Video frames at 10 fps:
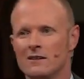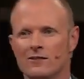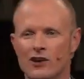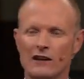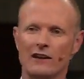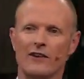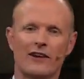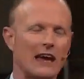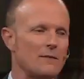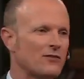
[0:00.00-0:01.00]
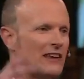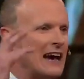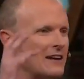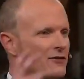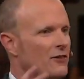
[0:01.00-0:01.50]
Suddenly there came a
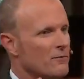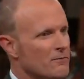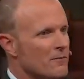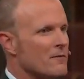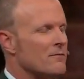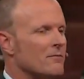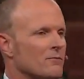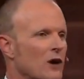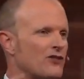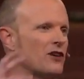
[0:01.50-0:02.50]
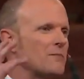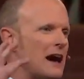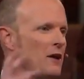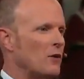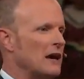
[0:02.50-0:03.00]
sound as a rushing
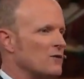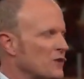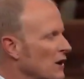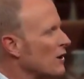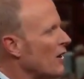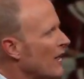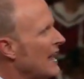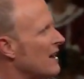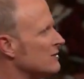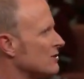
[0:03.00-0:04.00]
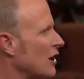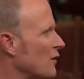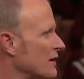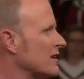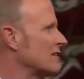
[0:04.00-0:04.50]
mighty wind, filled all the house.
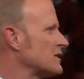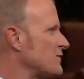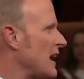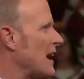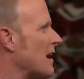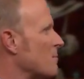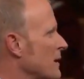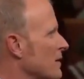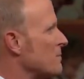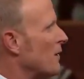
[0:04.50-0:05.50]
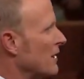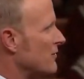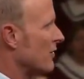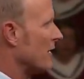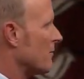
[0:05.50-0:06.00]
Cloven tongues of fire appeared upon each
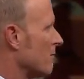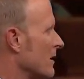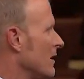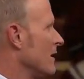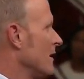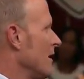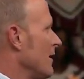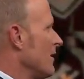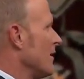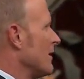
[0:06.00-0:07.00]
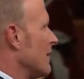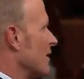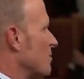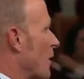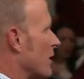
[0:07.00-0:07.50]
of them. They
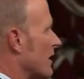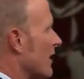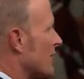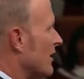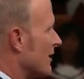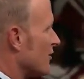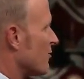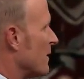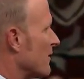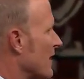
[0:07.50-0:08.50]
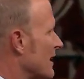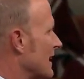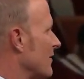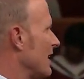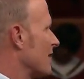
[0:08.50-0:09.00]
spoke in another tongue as the Spirit of God
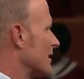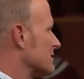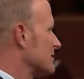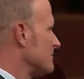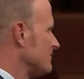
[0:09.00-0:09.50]
gave the utterance.